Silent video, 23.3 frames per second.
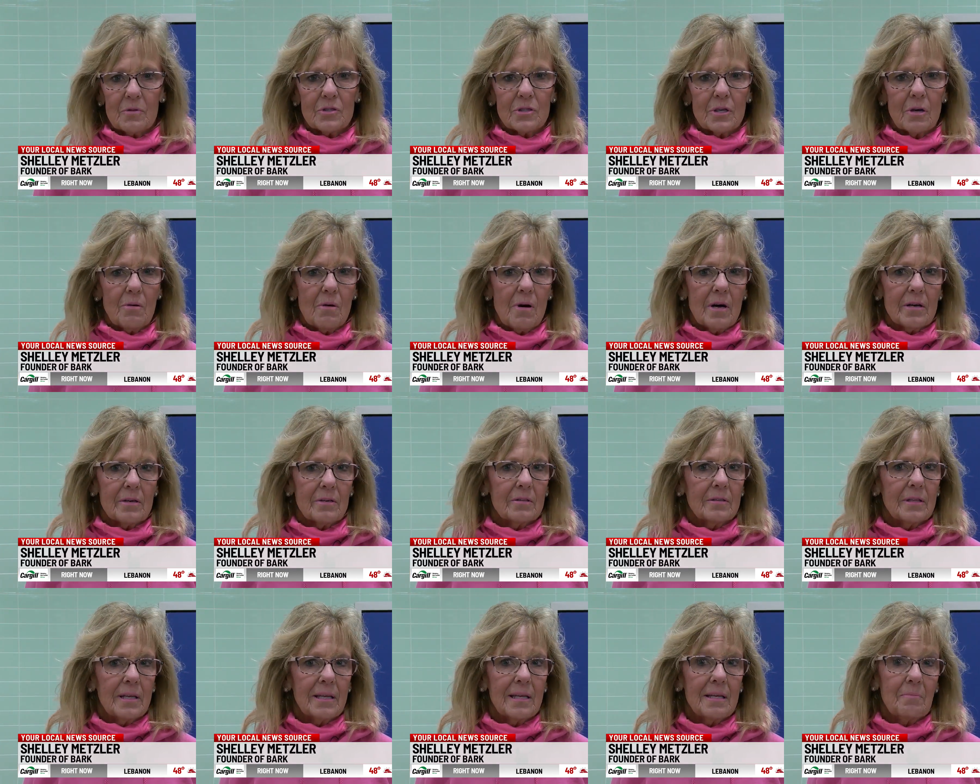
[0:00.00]
and so honored
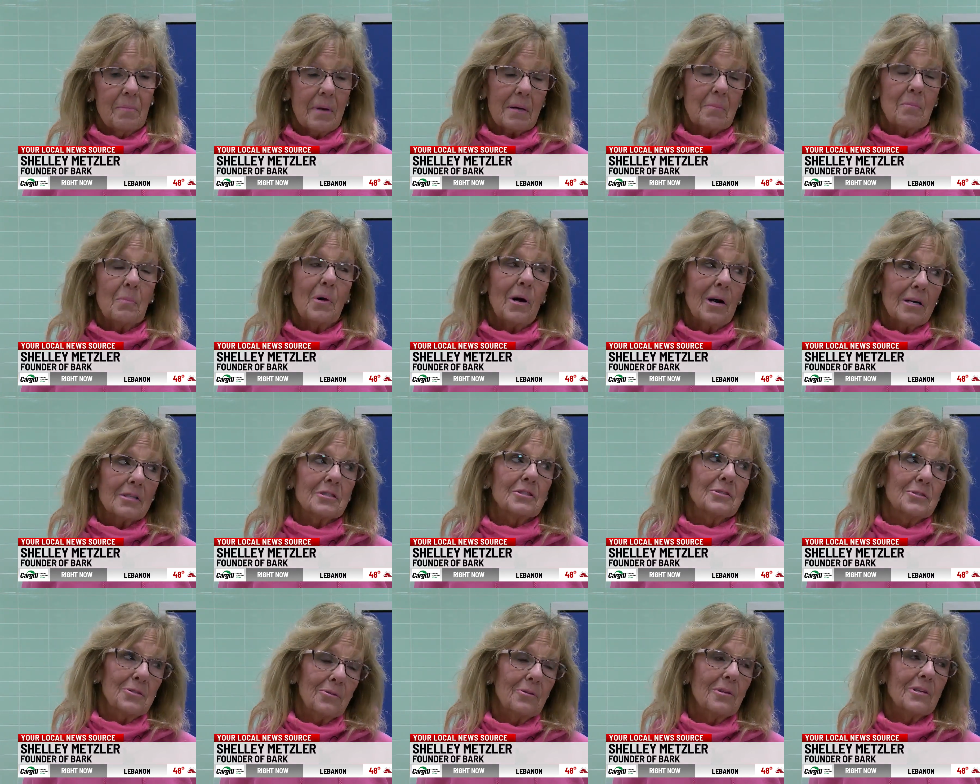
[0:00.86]
that he picked BARK to
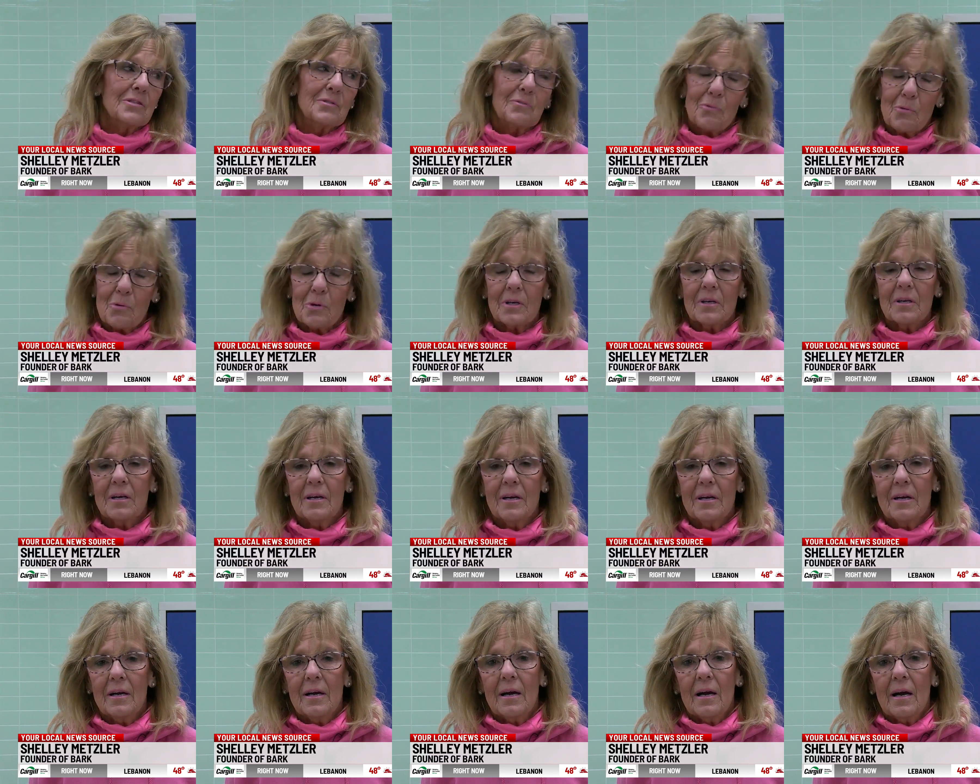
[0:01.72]
do this for.
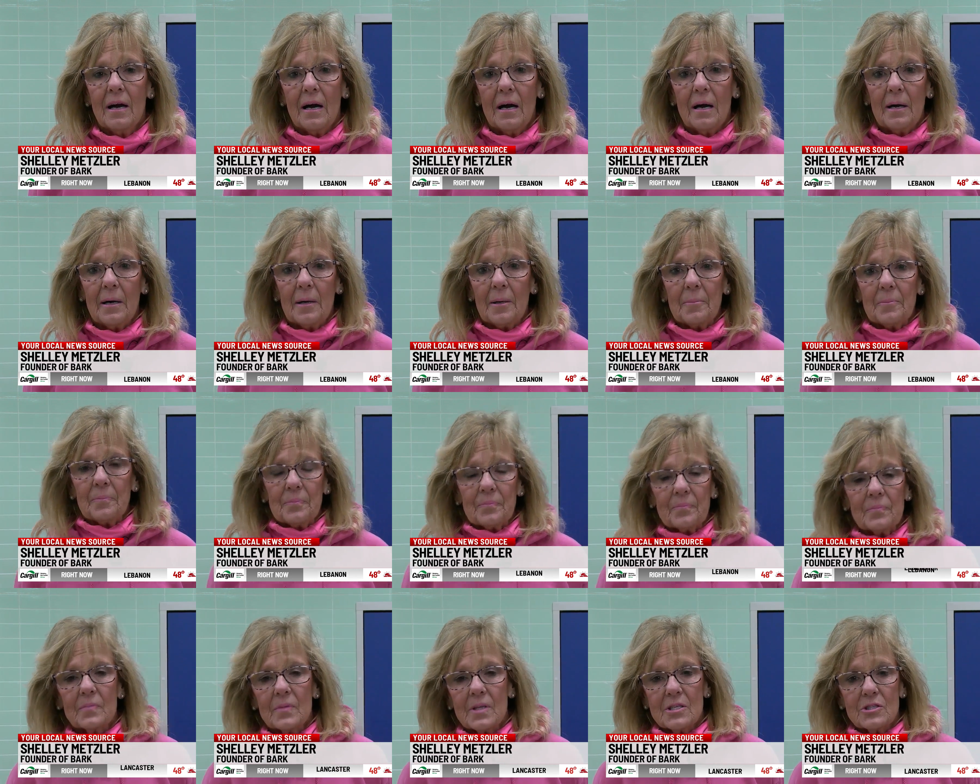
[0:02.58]
Um,
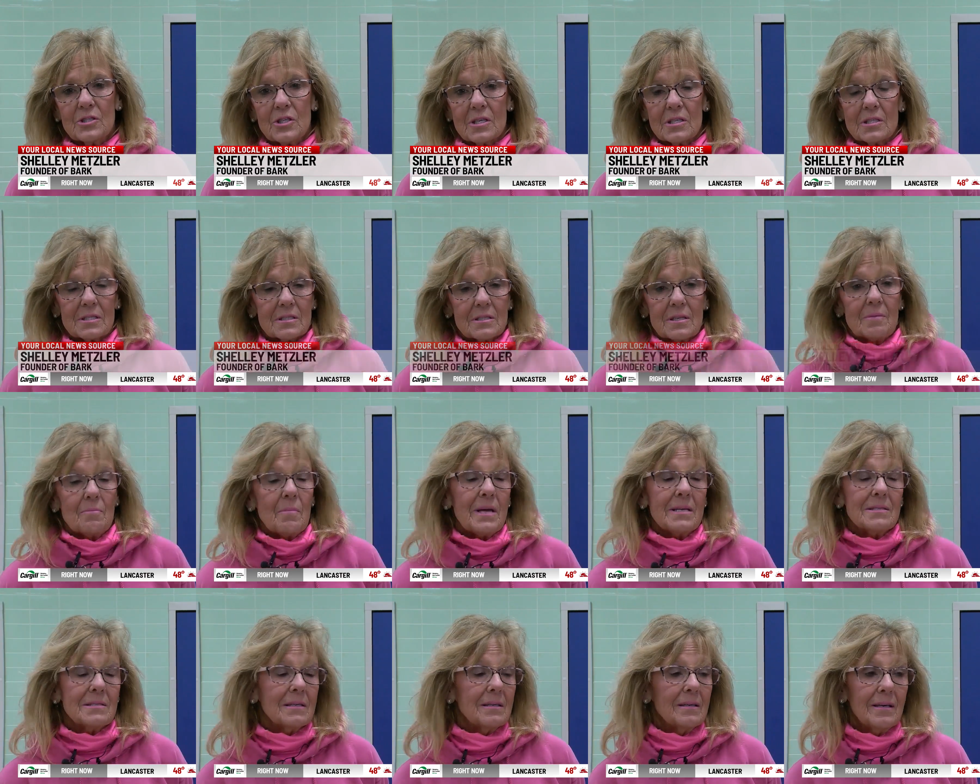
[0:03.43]
he's just
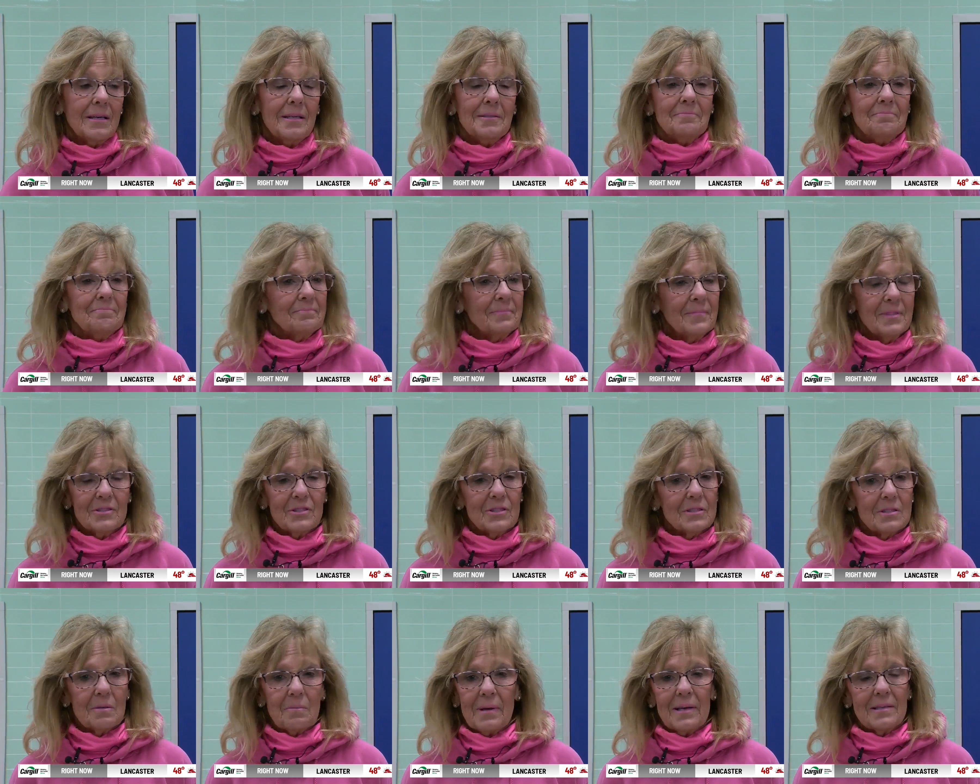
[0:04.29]
amazing kid. He's just
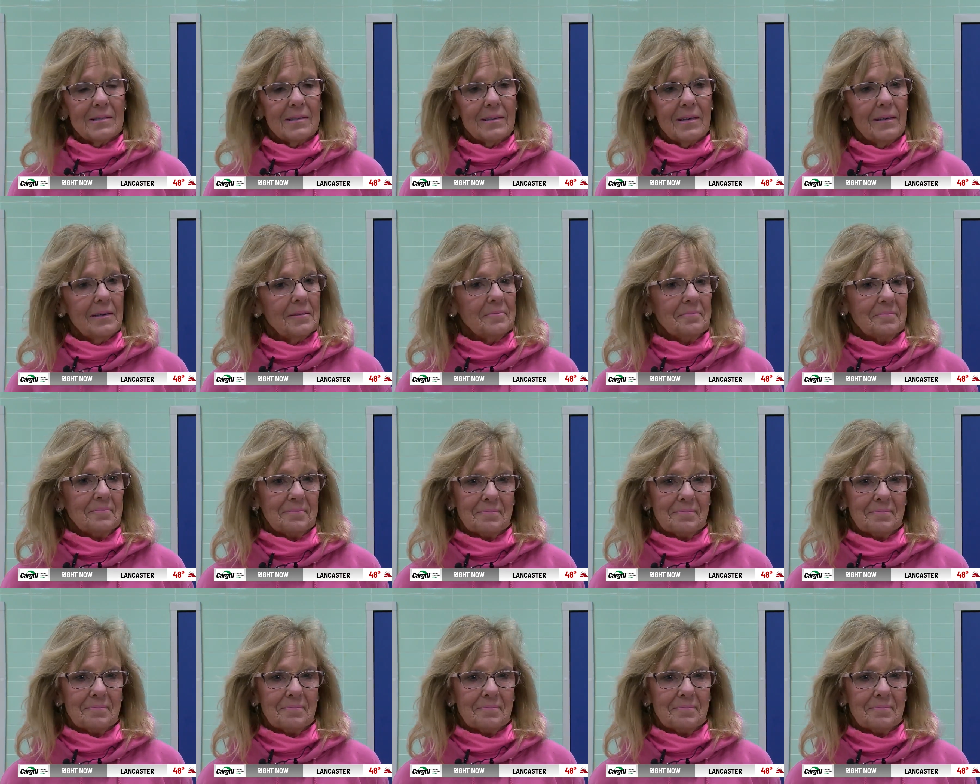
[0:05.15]
an amazing kid.